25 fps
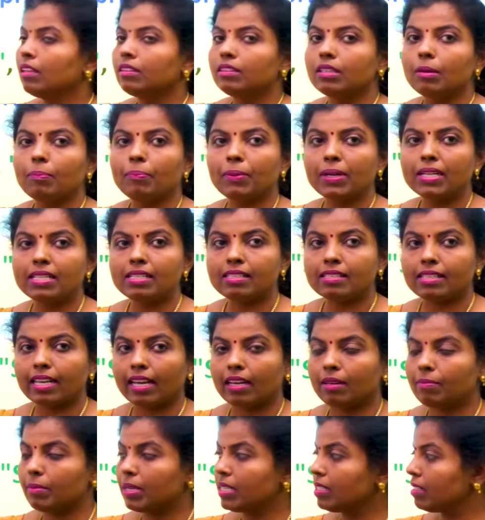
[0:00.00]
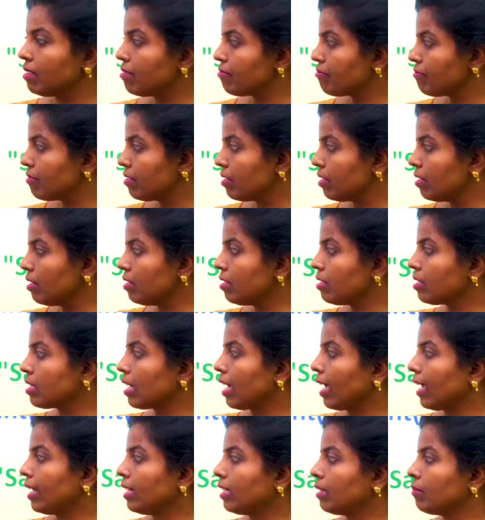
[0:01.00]
the print statements. First
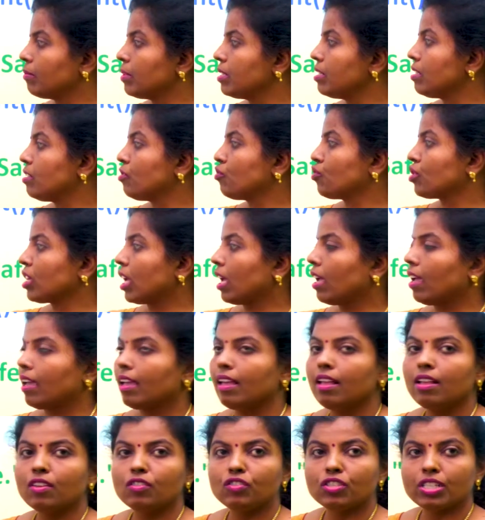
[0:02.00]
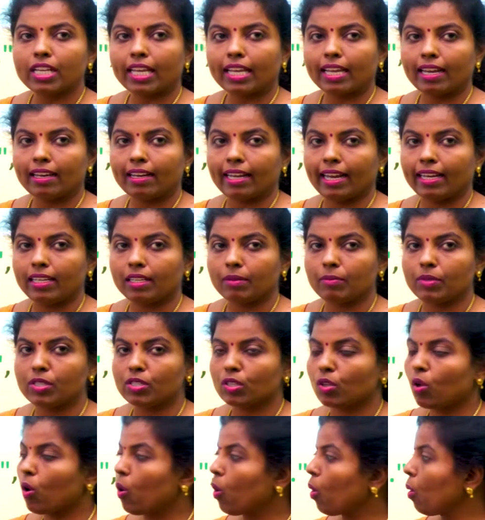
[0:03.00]
item is stay, second item
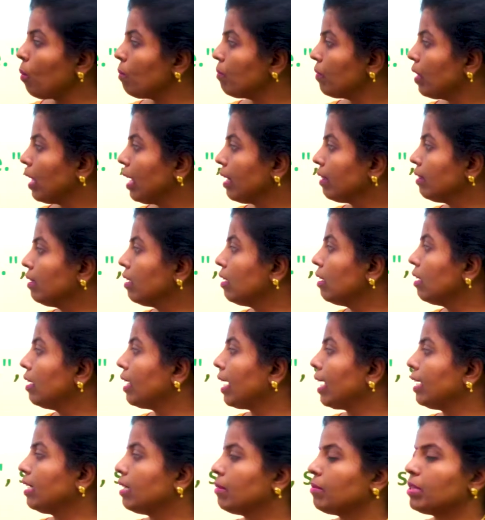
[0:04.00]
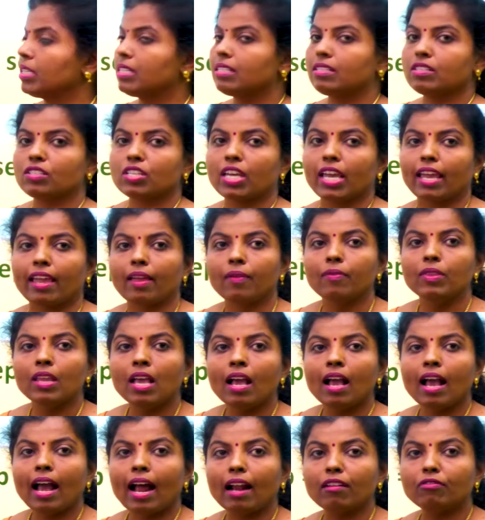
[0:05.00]
is home, and third item is
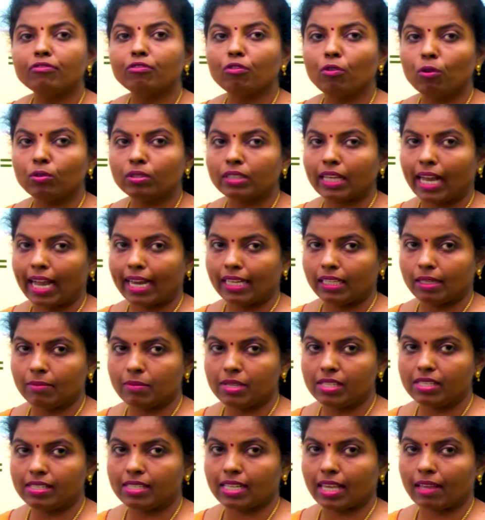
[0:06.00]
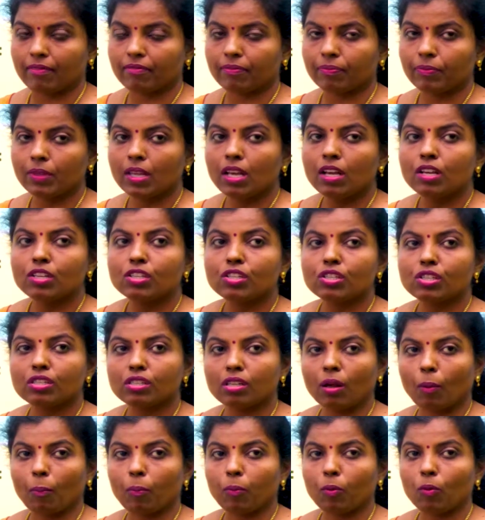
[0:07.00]
stay, and fourth item is say.
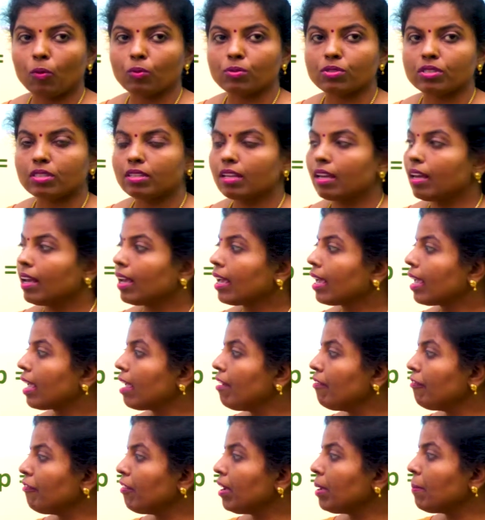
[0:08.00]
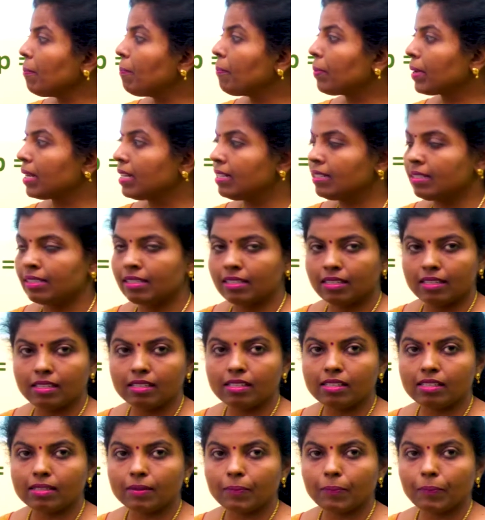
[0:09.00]
Suppose if I print
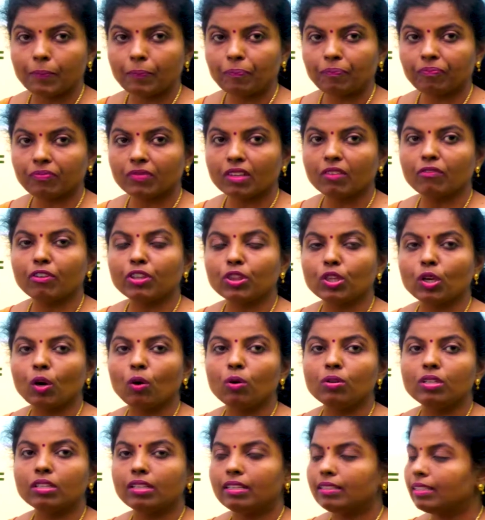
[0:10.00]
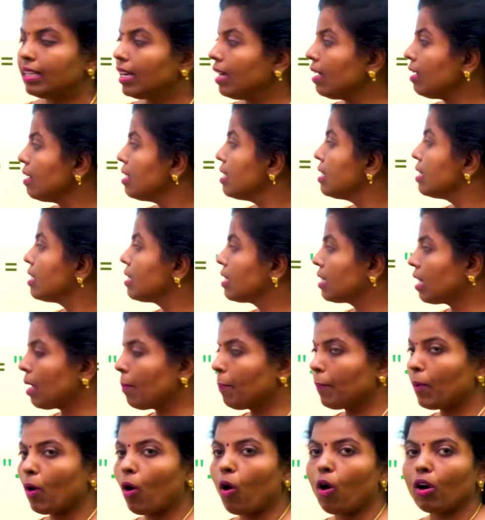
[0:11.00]
this without the
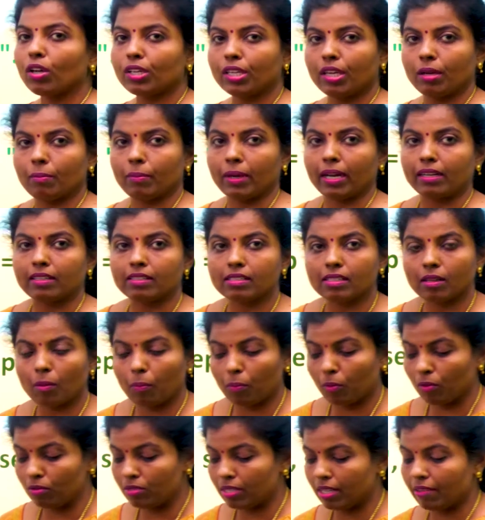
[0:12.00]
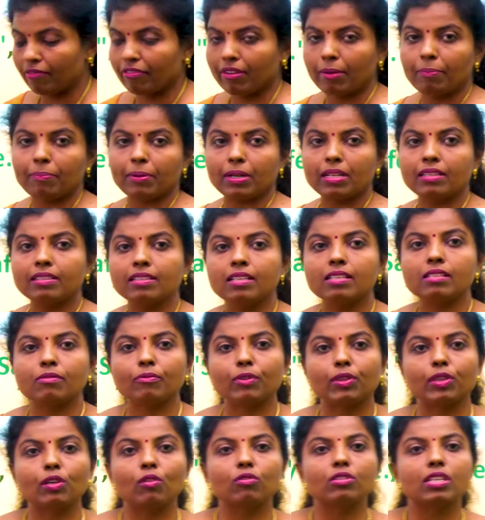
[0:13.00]
sep argument, suppose if I print this
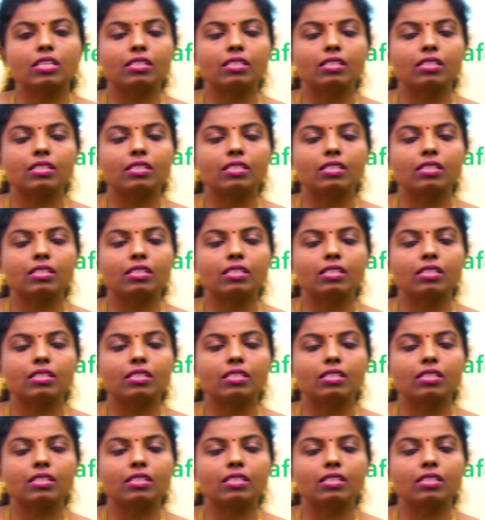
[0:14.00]
without the